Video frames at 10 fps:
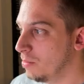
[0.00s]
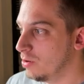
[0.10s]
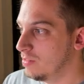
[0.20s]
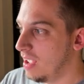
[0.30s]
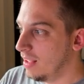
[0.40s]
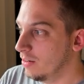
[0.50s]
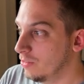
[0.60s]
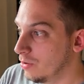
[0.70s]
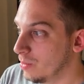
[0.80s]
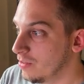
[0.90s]
more
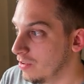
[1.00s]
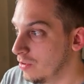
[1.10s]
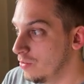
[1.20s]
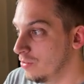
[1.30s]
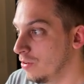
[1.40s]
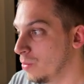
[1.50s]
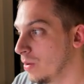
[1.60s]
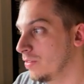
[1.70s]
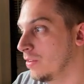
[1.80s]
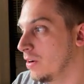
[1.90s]
tailored towards a user who
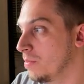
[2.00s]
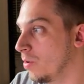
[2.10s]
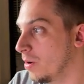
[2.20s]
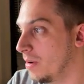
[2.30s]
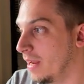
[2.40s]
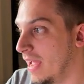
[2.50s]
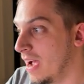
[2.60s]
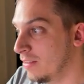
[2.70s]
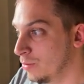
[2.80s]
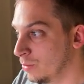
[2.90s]
wants to learn more about
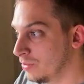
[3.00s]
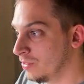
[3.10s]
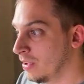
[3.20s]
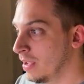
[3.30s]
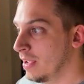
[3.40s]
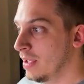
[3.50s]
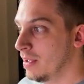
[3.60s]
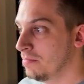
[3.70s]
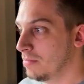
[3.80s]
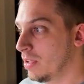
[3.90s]
AI tools.
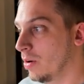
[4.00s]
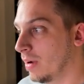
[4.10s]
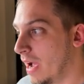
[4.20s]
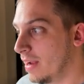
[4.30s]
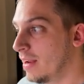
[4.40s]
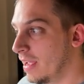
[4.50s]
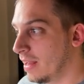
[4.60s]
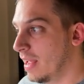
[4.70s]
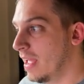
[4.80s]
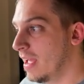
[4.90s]
You know, kind of like
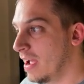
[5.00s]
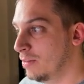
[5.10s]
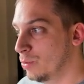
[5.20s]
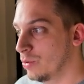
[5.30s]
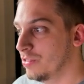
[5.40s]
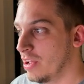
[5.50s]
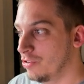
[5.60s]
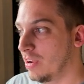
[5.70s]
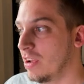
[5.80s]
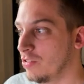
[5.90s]
an AI tools
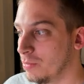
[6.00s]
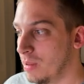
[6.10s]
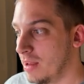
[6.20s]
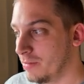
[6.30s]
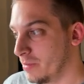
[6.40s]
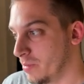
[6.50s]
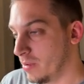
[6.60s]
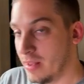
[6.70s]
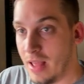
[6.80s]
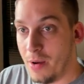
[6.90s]
educational
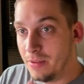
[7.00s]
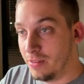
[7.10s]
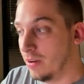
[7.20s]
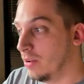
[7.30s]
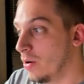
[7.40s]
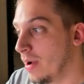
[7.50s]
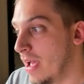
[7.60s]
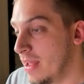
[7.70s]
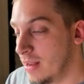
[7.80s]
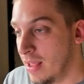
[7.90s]
platforms. And now it's going to go
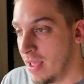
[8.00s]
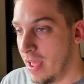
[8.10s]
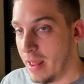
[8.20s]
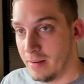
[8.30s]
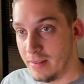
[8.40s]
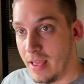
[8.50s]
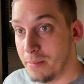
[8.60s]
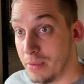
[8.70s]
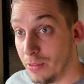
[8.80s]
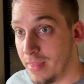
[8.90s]
ahead and build